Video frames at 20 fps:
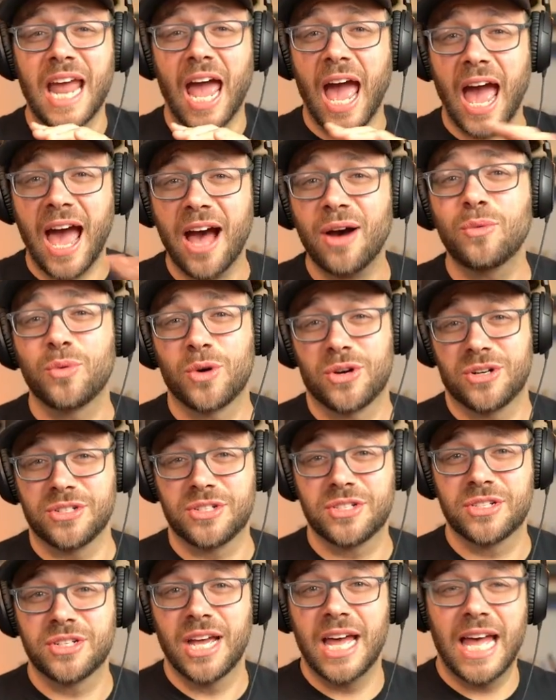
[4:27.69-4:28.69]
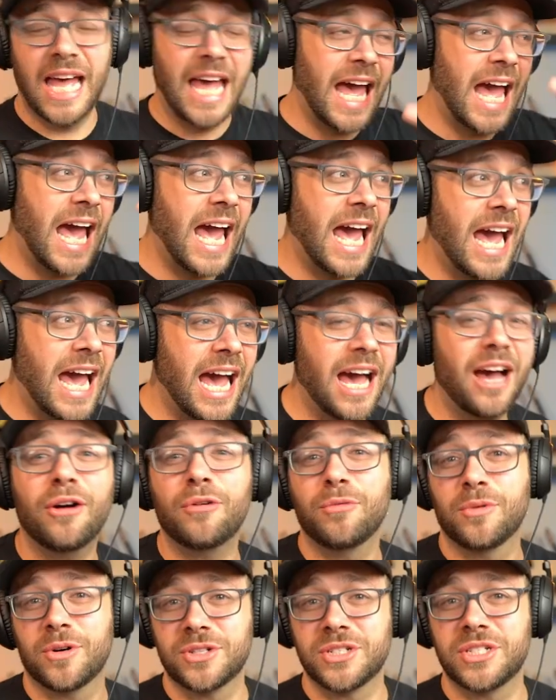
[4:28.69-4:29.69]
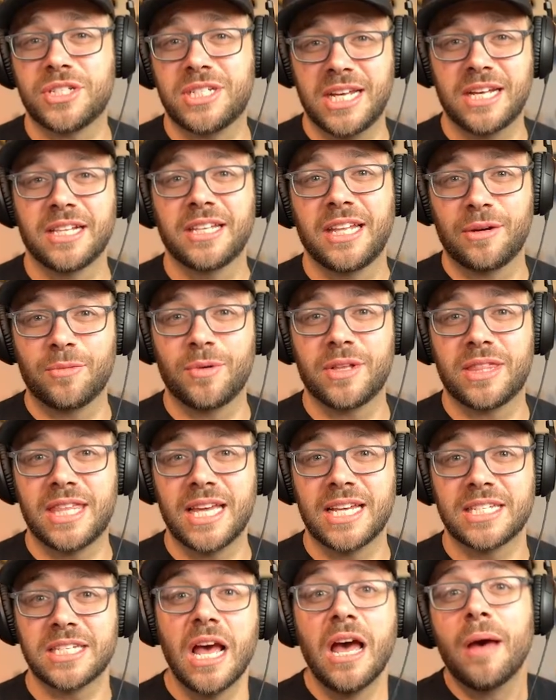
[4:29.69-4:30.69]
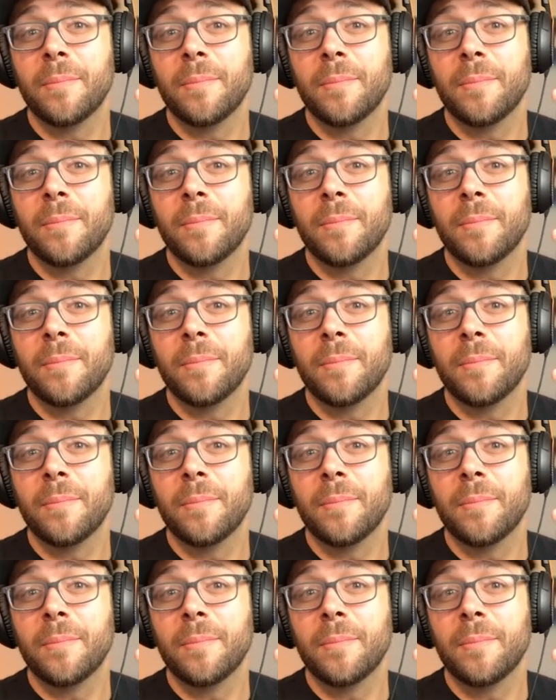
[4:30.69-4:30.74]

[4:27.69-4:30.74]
hours dealing with this.